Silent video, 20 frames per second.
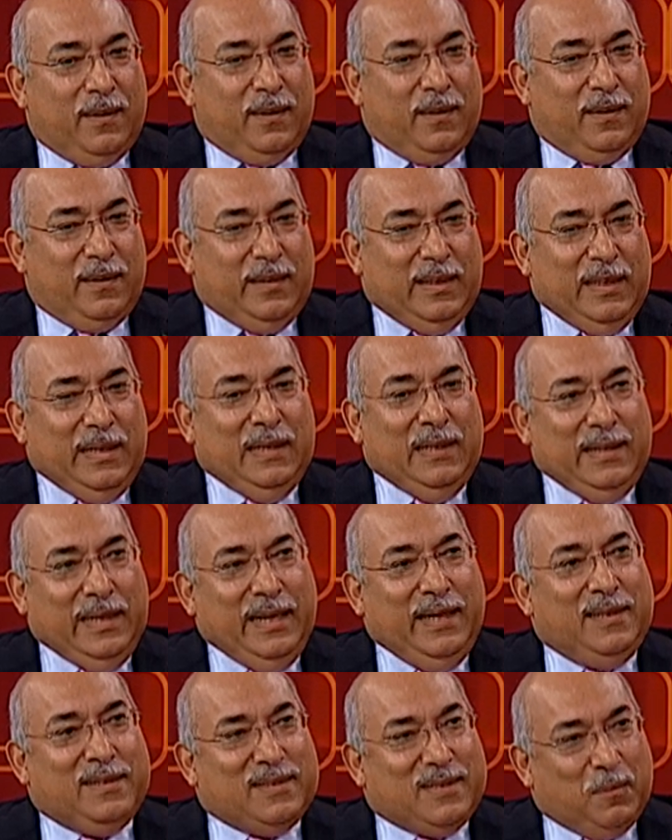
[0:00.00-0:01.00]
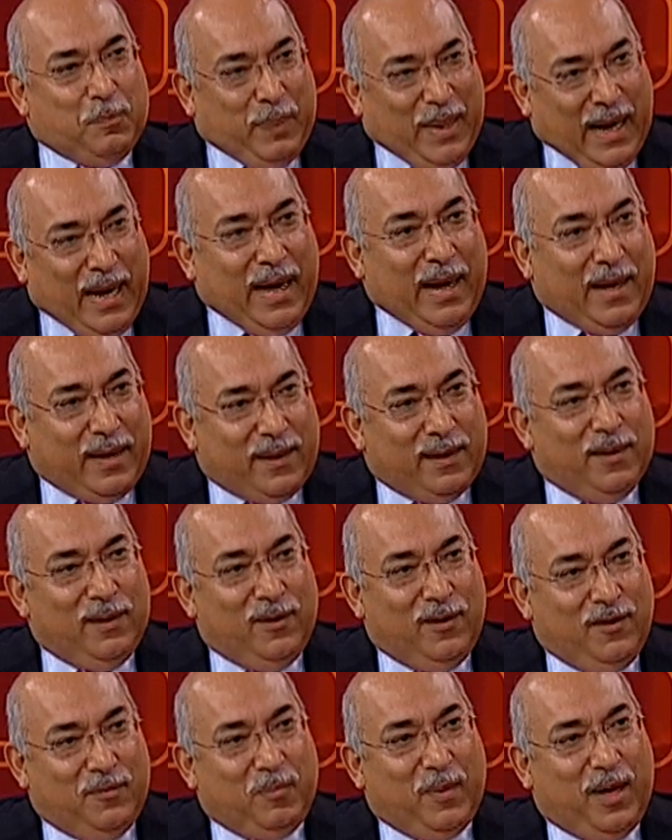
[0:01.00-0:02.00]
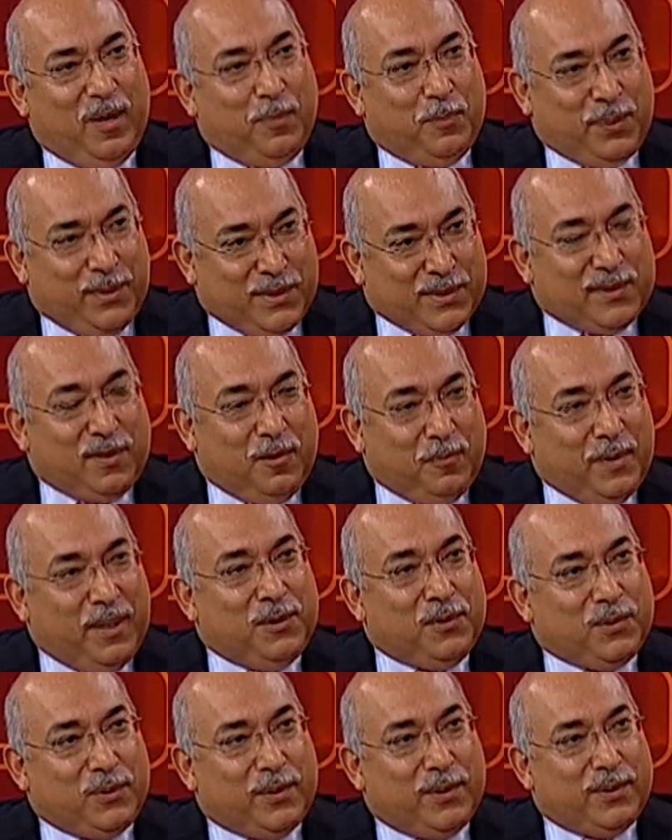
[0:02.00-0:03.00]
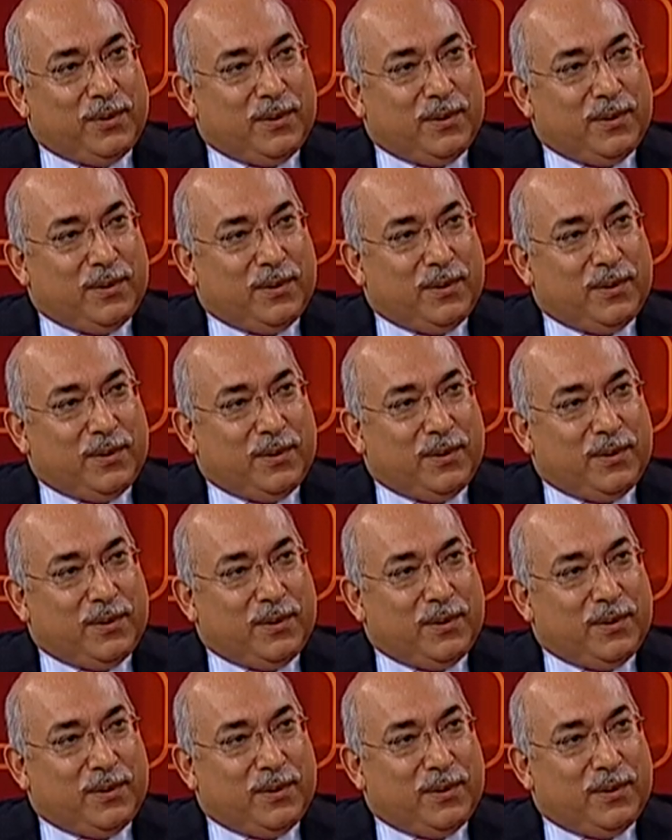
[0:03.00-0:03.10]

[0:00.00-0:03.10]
he leads the pack of my personal mentors.